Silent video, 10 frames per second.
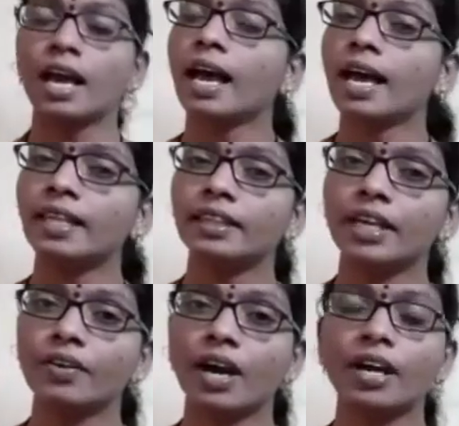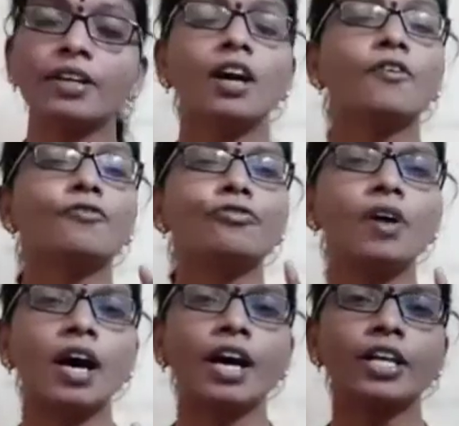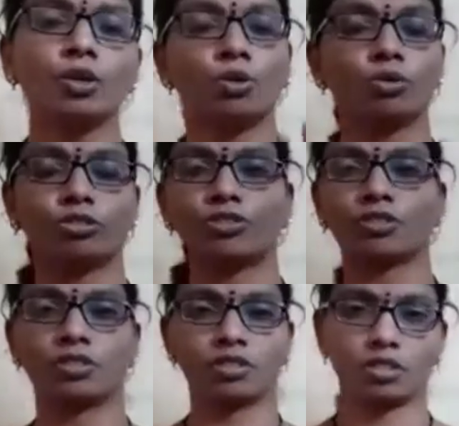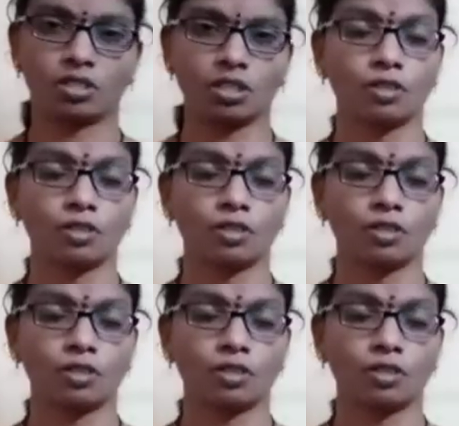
And there are 5 oceans.